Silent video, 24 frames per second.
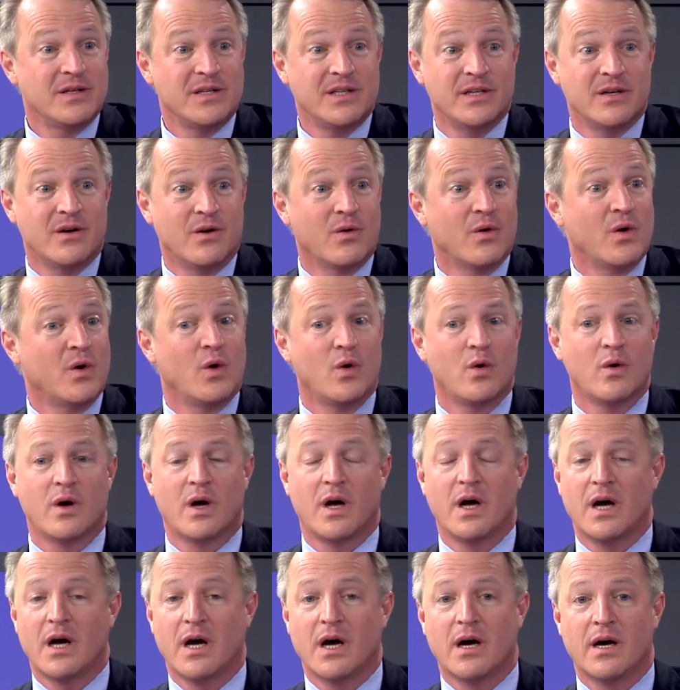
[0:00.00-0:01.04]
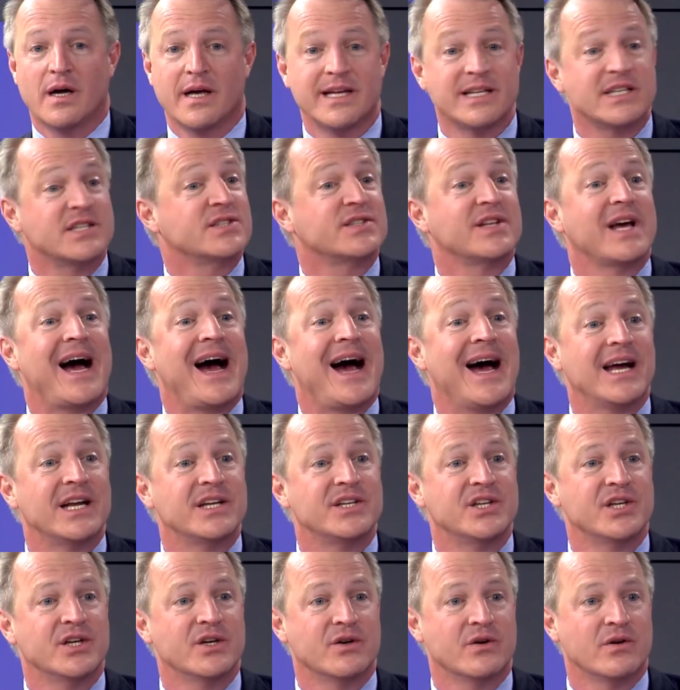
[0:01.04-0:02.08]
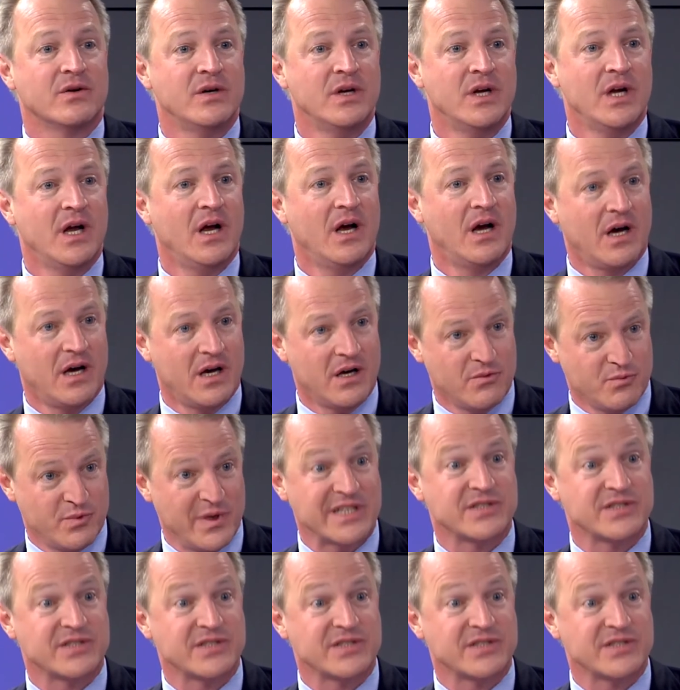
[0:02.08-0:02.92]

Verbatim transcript: you know, uh, it is the ideal uh,